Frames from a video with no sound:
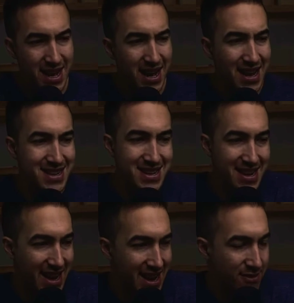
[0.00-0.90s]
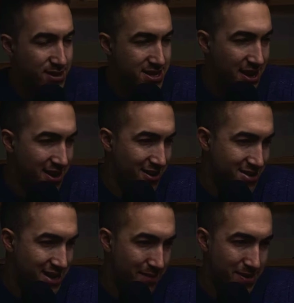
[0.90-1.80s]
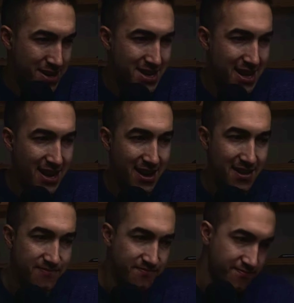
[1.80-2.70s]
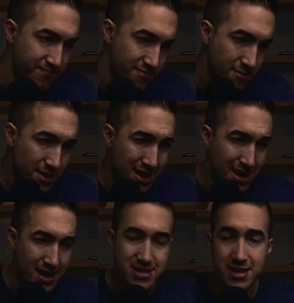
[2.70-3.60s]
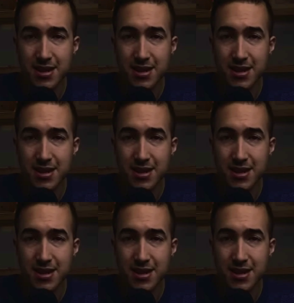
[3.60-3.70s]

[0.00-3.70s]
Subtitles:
And today, what's on our topic today? Is